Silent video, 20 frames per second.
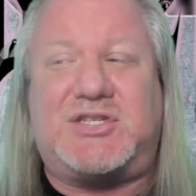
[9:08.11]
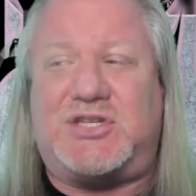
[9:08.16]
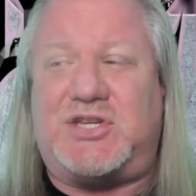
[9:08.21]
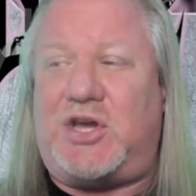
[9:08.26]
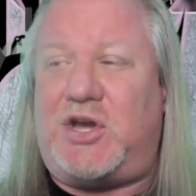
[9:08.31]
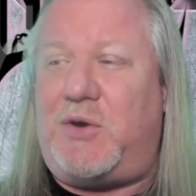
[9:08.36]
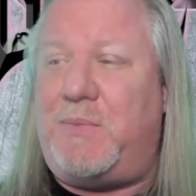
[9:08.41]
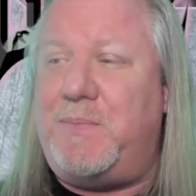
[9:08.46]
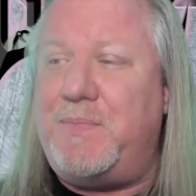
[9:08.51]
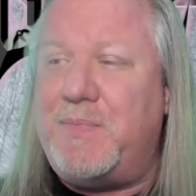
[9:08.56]

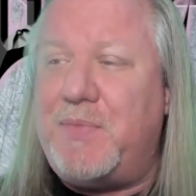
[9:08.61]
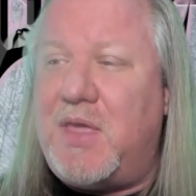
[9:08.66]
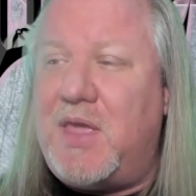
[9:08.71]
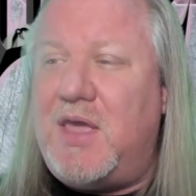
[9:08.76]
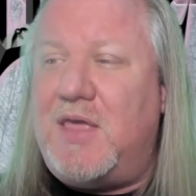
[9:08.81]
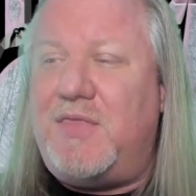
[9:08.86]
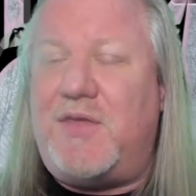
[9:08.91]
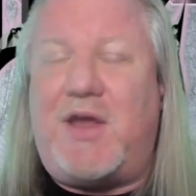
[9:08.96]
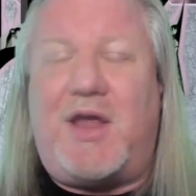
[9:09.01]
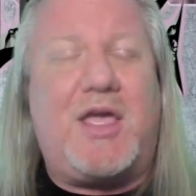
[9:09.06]
So,
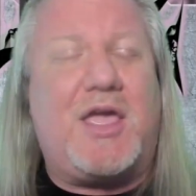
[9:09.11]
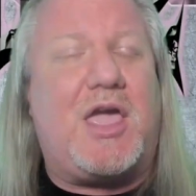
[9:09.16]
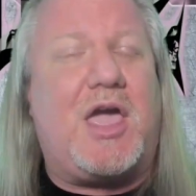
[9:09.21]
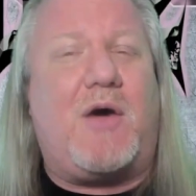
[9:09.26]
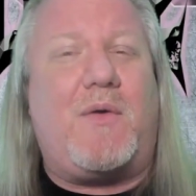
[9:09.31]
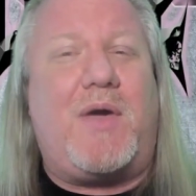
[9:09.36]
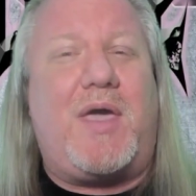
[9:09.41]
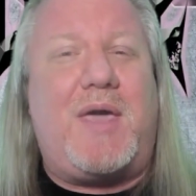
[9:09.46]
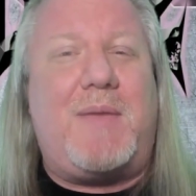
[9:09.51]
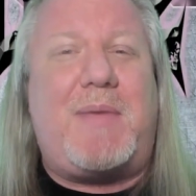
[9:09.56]
there you
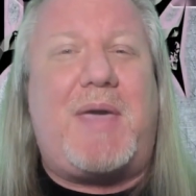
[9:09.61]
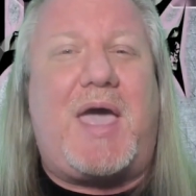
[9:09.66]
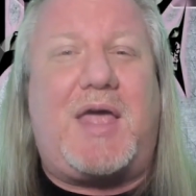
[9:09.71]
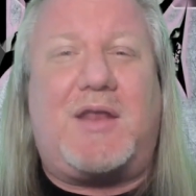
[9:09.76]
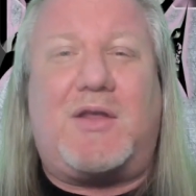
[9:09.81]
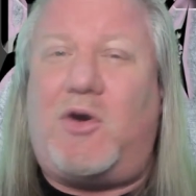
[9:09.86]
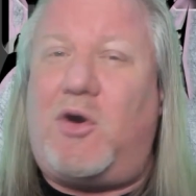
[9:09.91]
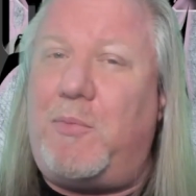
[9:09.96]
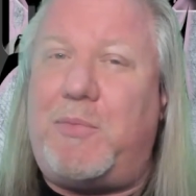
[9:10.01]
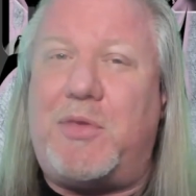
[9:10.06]
go, Emmett.
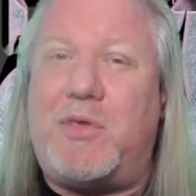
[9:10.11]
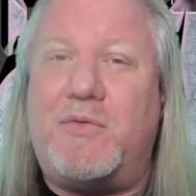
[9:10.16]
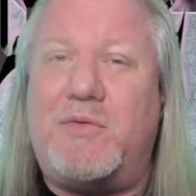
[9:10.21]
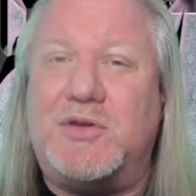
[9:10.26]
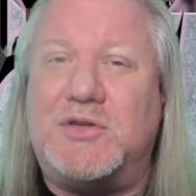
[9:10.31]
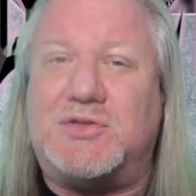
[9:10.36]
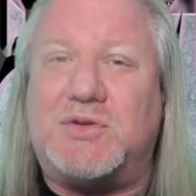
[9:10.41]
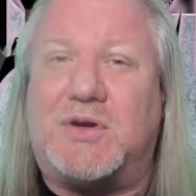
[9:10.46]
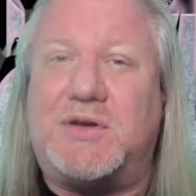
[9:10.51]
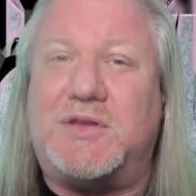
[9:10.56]
Hope you
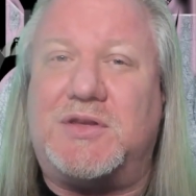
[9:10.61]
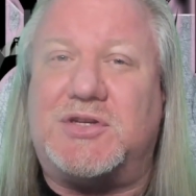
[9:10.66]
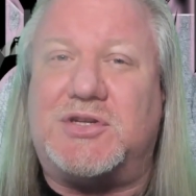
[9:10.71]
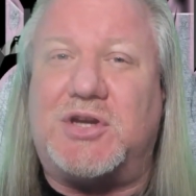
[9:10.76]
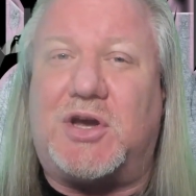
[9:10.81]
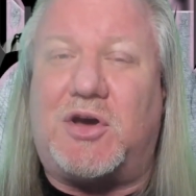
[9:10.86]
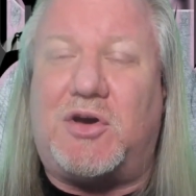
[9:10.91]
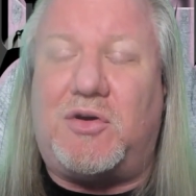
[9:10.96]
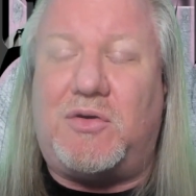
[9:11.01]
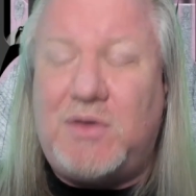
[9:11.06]
enjoy the
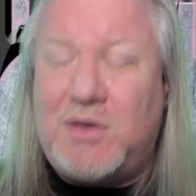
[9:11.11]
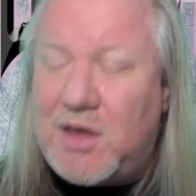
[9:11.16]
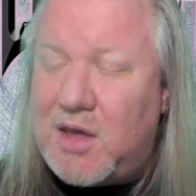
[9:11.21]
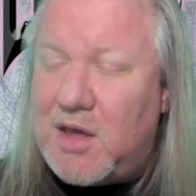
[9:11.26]
show.